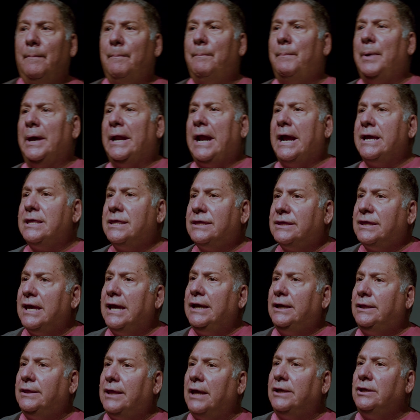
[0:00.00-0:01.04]
But I
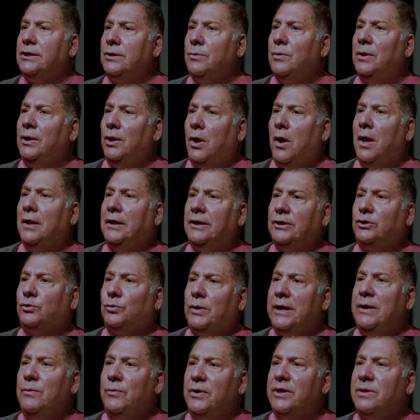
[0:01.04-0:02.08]
think that you will all
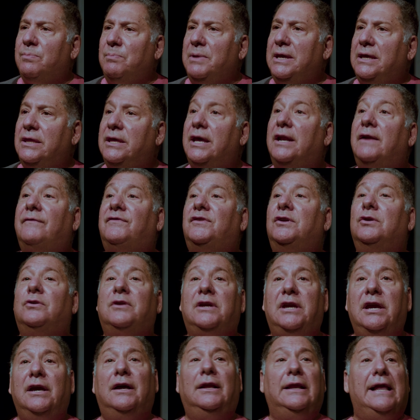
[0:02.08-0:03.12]
agree with me that if you
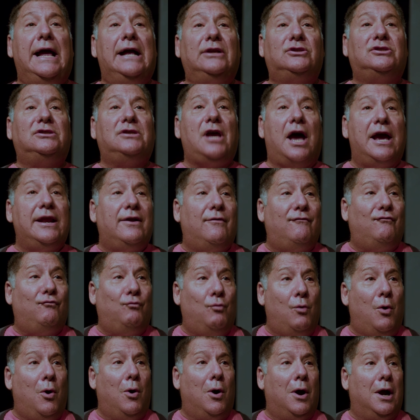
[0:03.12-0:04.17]
kill outside of
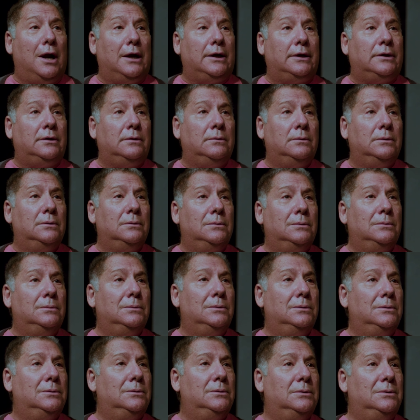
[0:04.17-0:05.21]
war,
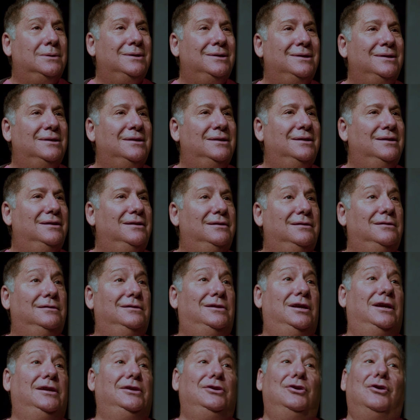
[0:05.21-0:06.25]

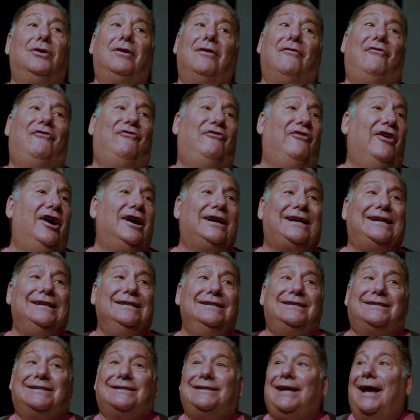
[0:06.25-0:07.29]
then you're a
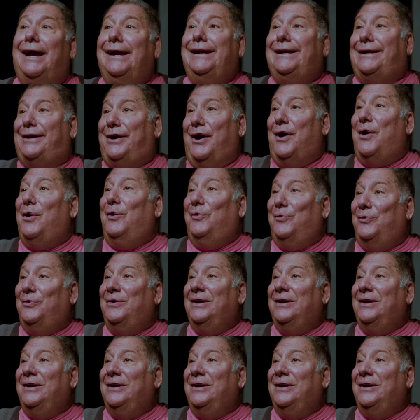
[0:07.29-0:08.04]
fucking psycho.